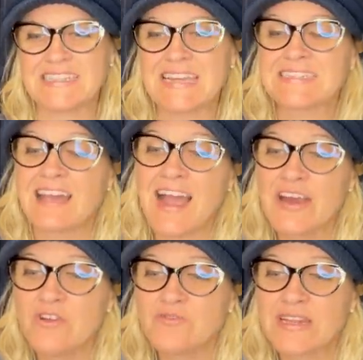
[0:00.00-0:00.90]
an
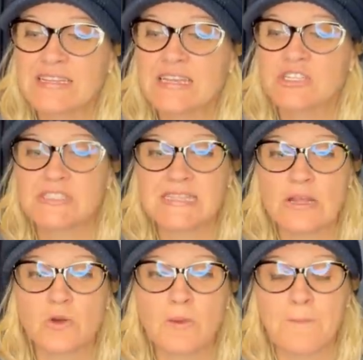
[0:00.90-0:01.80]
entire vintage
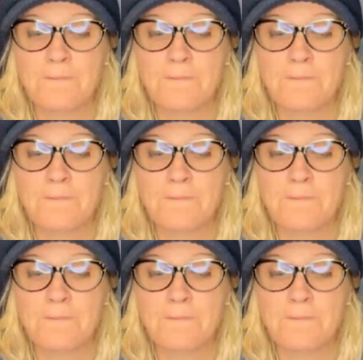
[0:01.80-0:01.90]
sealed